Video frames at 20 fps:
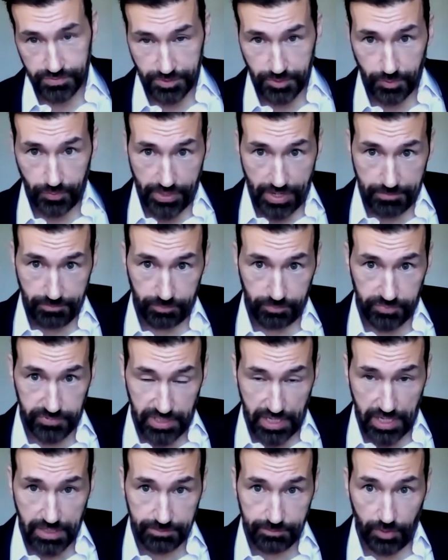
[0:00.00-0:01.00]
that
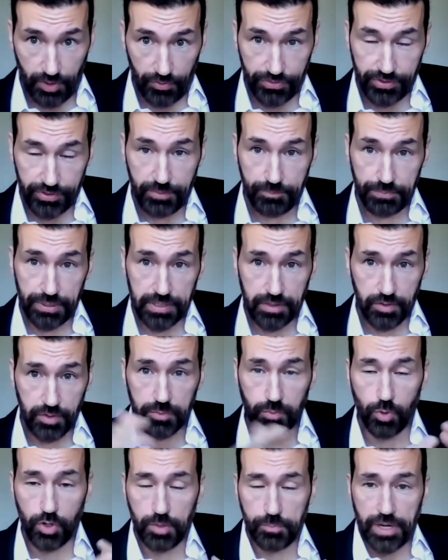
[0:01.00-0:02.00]
10-month
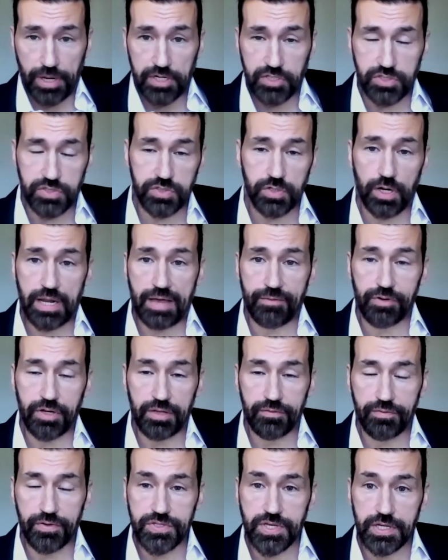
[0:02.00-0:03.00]
period where a patient's not
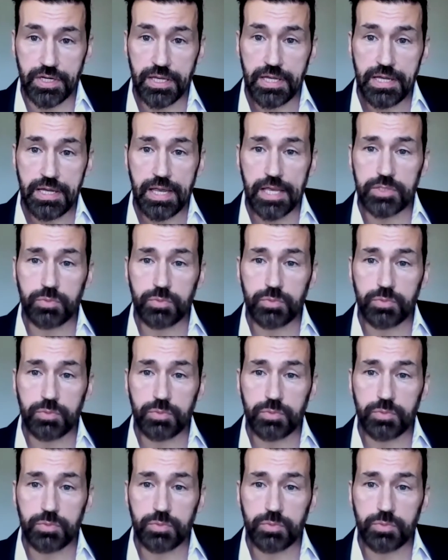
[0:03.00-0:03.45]
having a visit